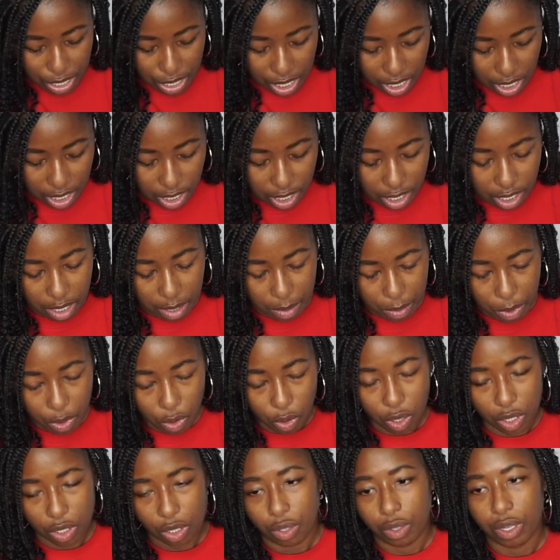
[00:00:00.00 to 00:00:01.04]

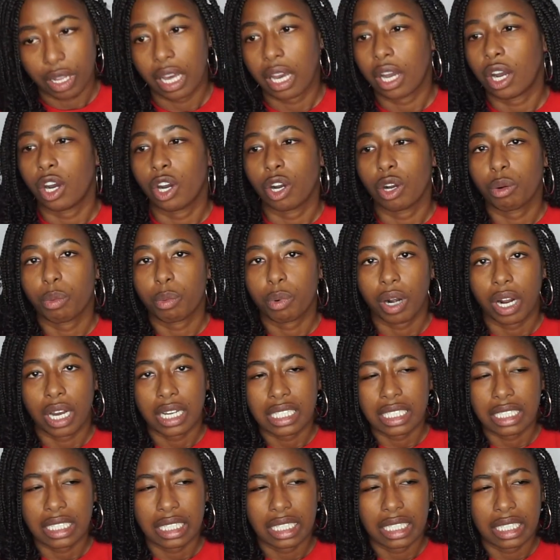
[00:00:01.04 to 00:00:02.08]
Going through that whole
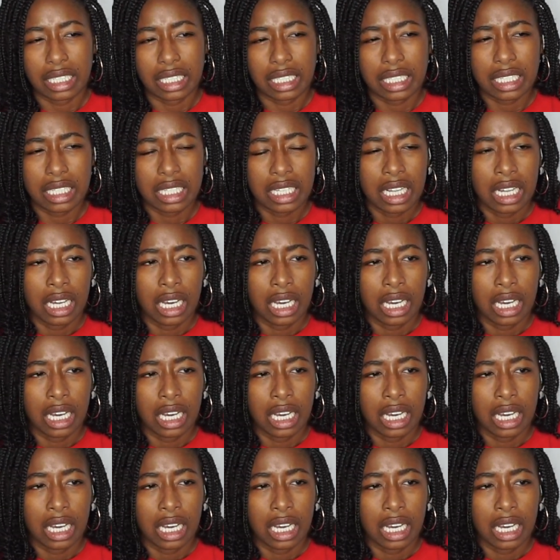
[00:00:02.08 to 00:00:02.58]
process.